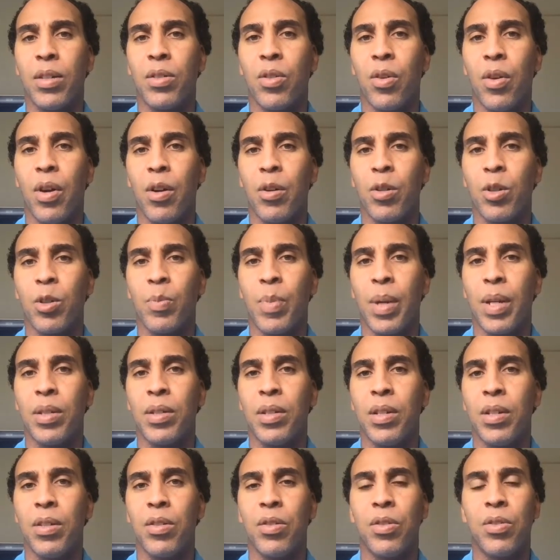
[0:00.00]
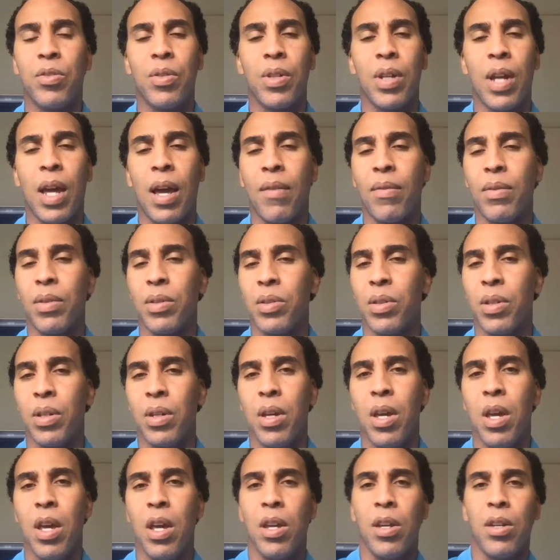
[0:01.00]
So aerospace industry, obviously,